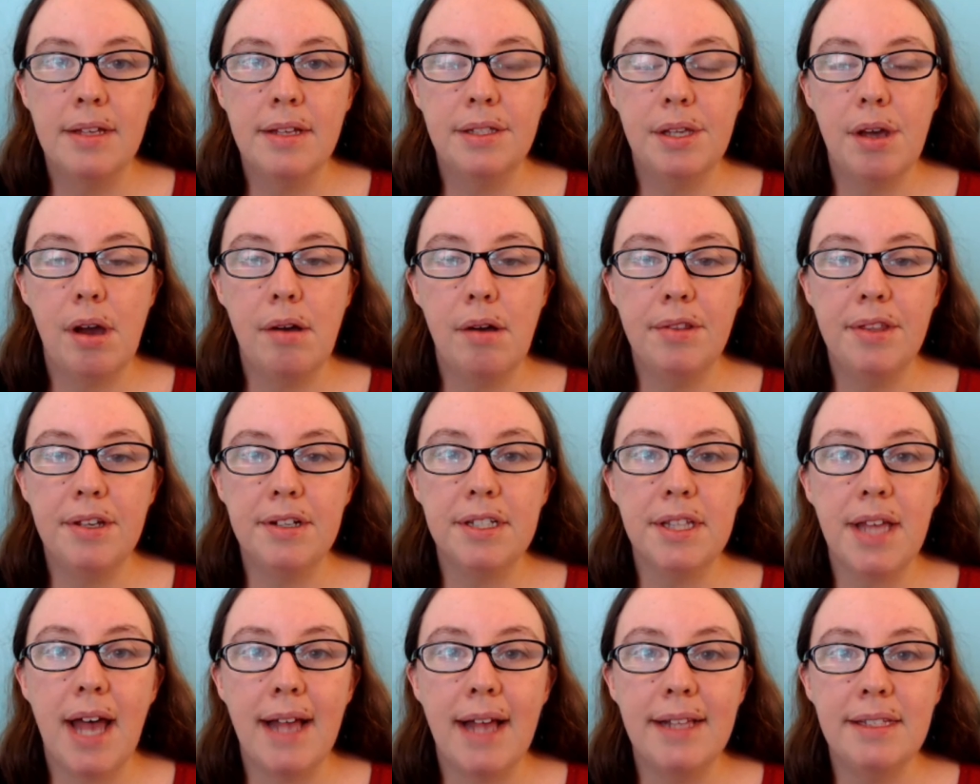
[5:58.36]
So
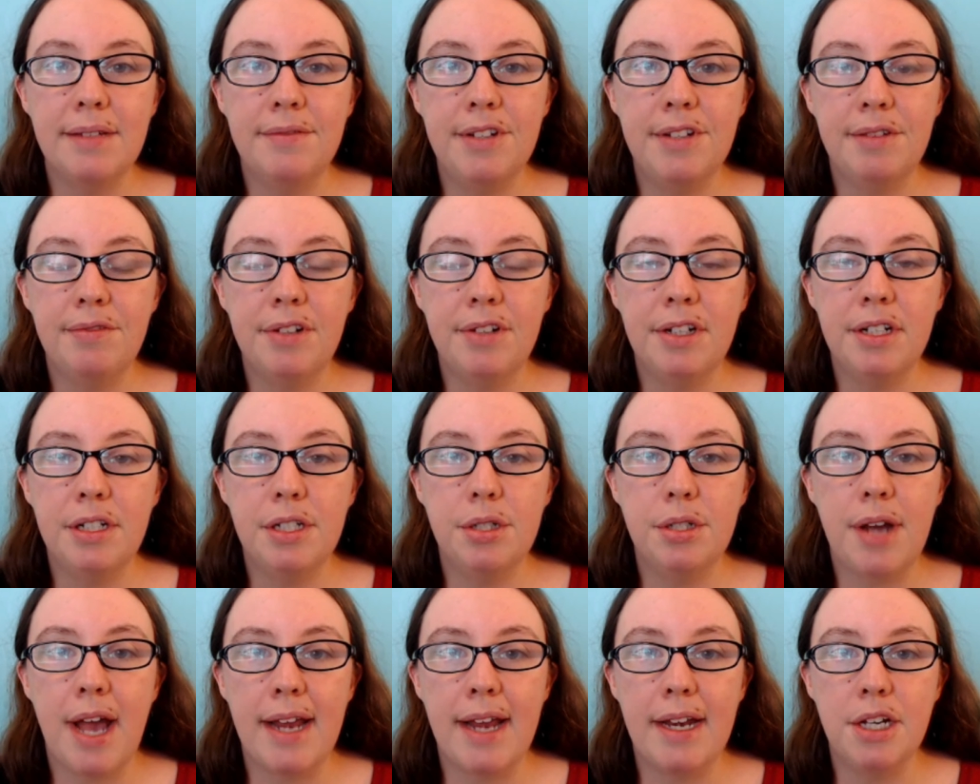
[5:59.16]
there's lots of different
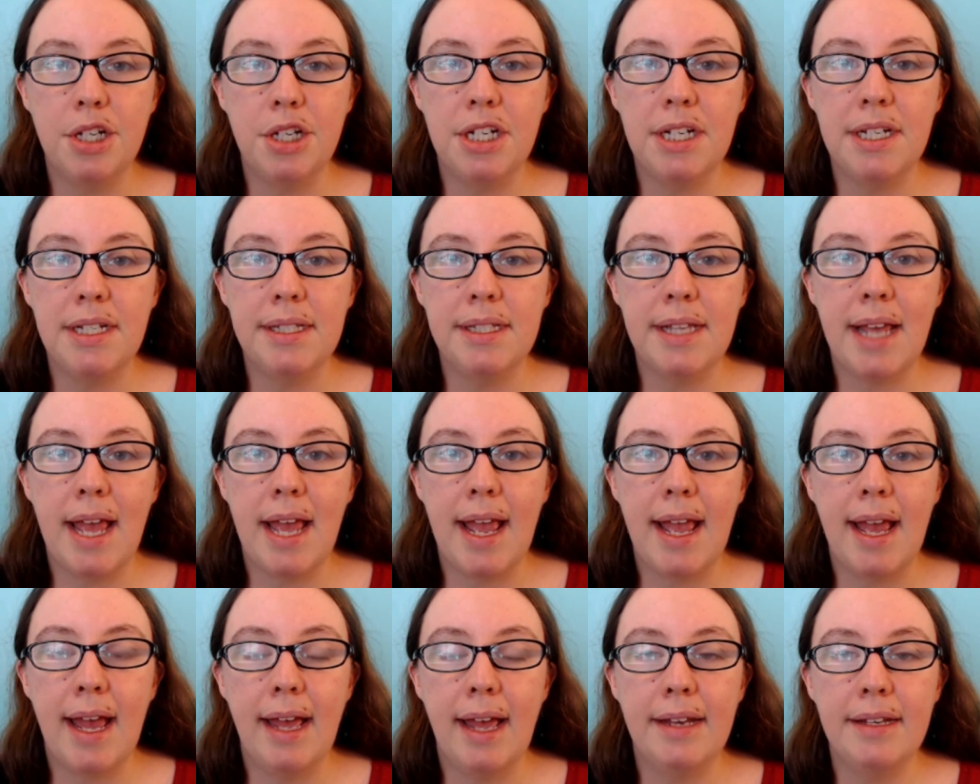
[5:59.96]
strategies
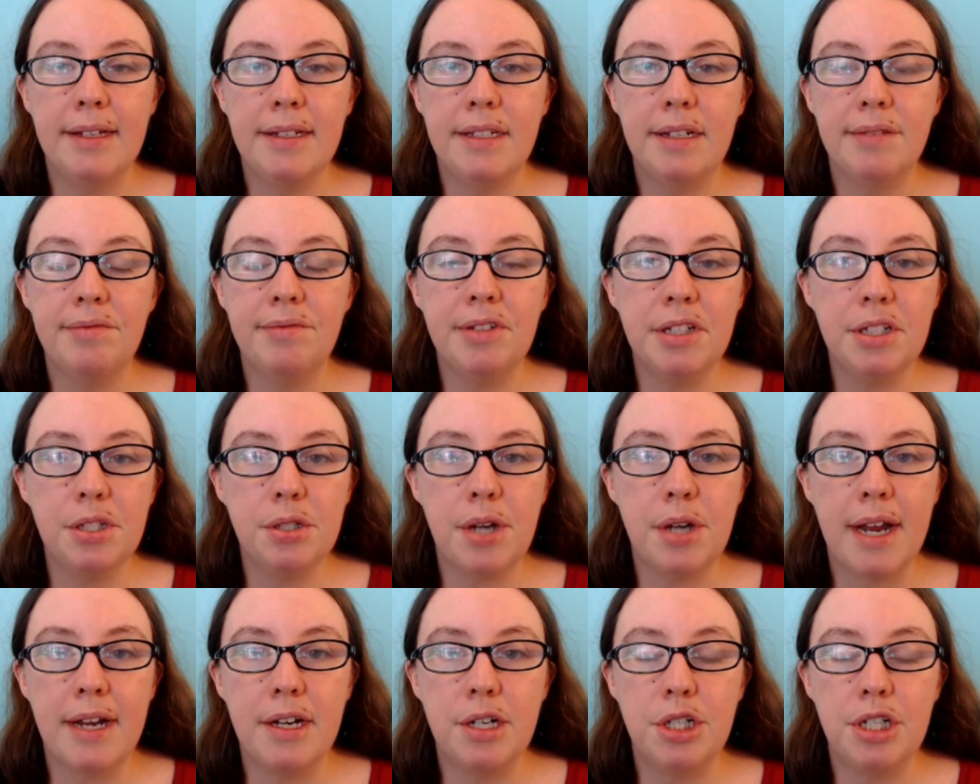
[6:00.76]
and different
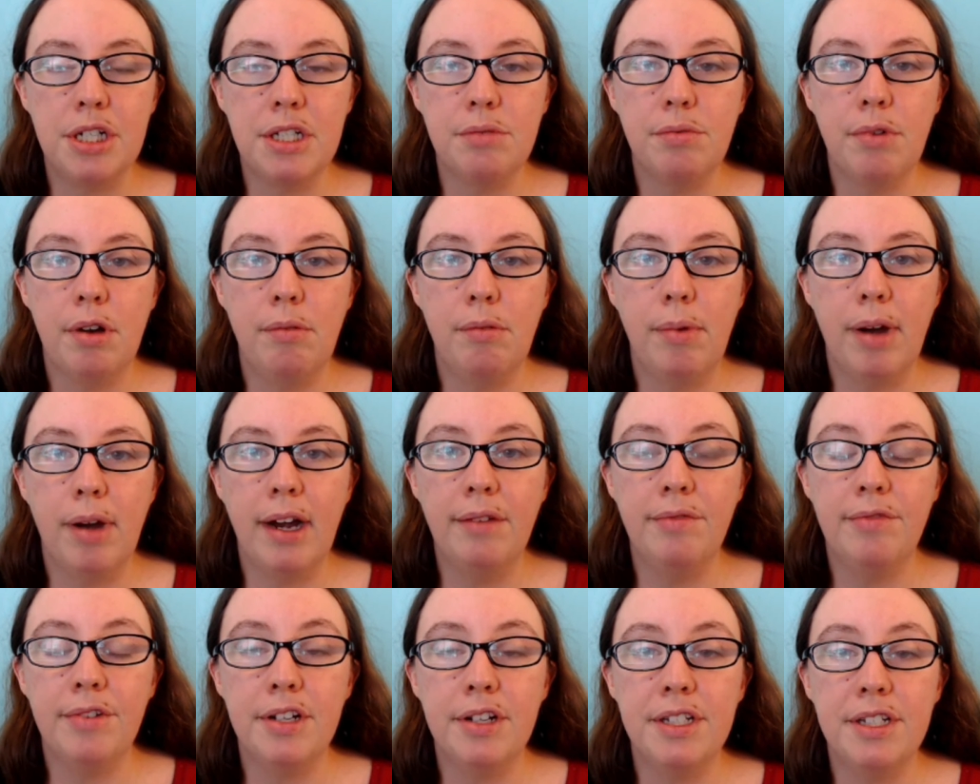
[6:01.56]
strategies will
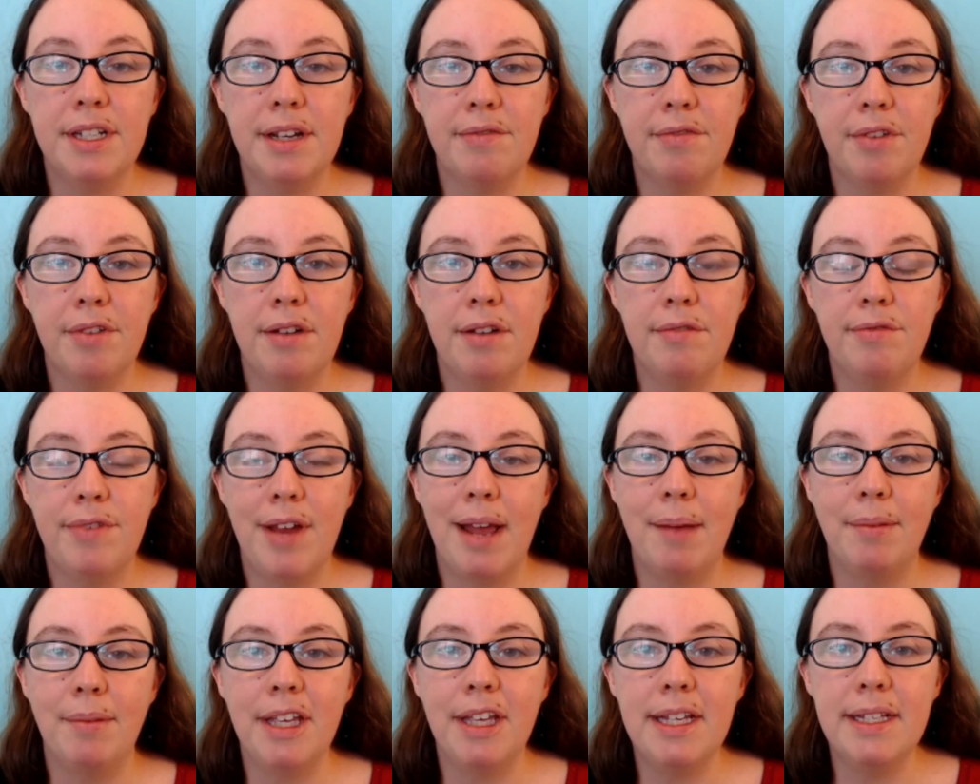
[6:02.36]
work for different
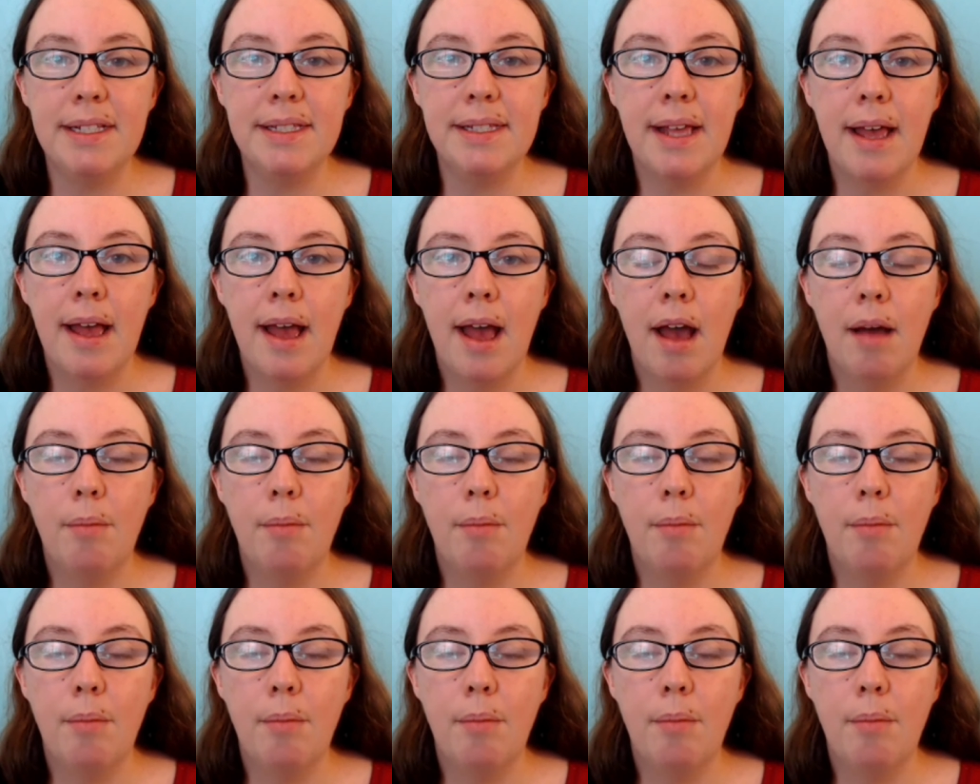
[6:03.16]
families.